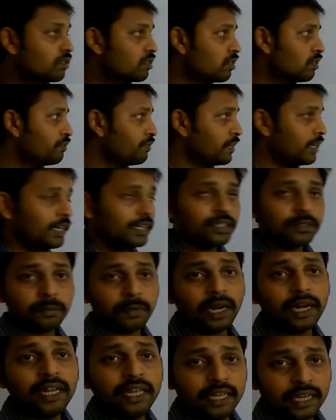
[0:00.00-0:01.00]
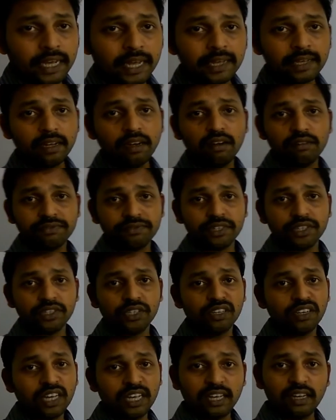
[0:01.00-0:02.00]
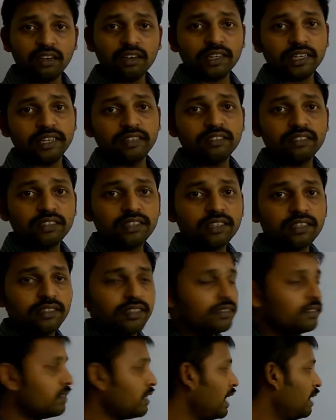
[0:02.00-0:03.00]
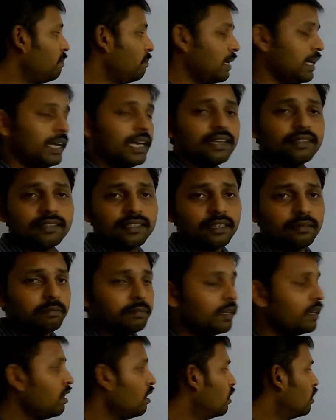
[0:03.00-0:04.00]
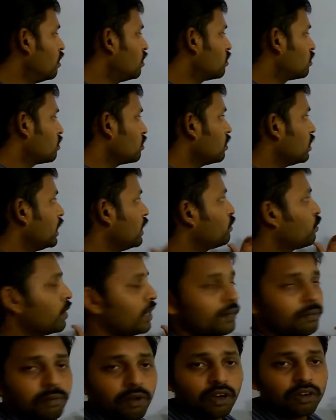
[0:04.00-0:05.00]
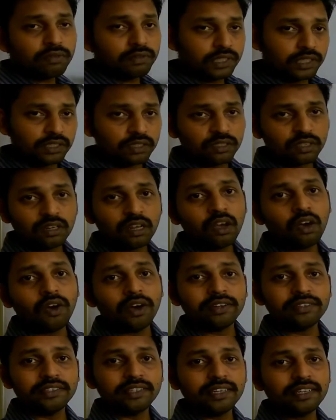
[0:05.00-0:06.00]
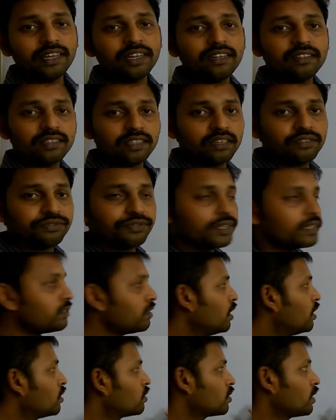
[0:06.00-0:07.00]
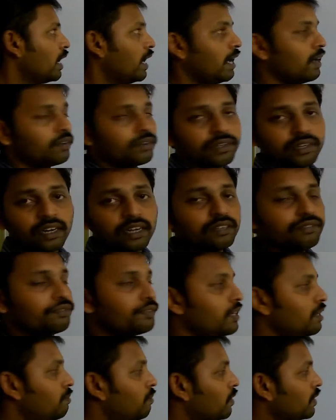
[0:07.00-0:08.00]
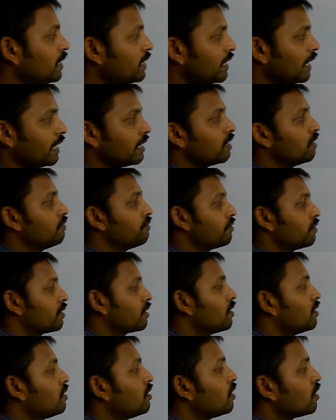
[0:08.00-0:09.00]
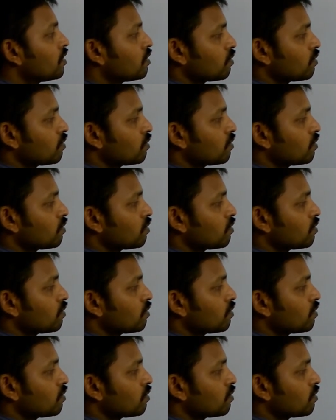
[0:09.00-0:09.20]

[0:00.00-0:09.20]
So for explaining angle of friction, I have considered the same example. So a wooden block which is on a horizontal surface. So I have drawn free body diagram for that.